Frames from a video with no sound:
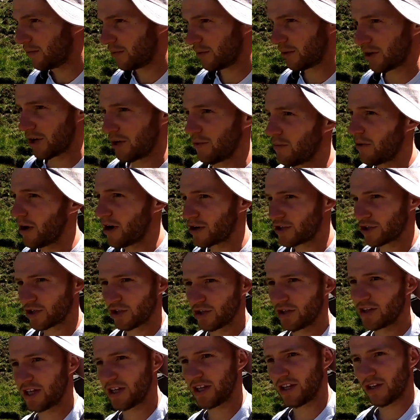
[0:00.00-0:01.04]
We're going to march
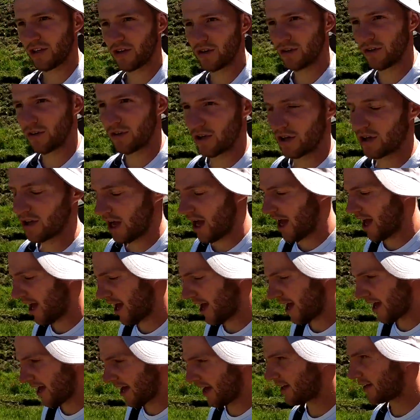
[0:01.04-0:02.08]
on to
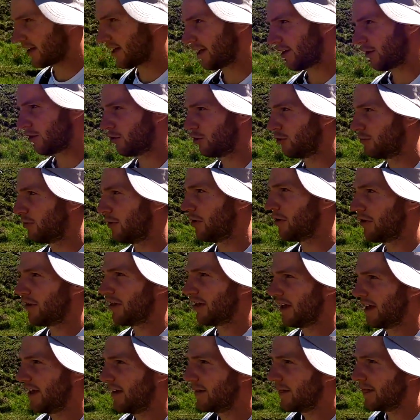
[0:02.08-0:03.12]
Glencoe
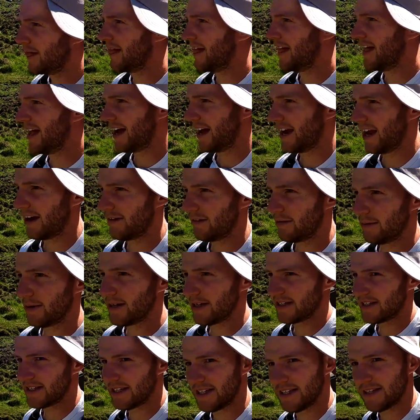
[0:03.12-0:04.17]
Bothy and have a
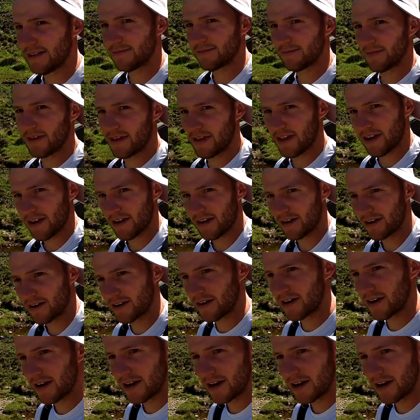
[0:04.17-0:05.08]
bite to eat there,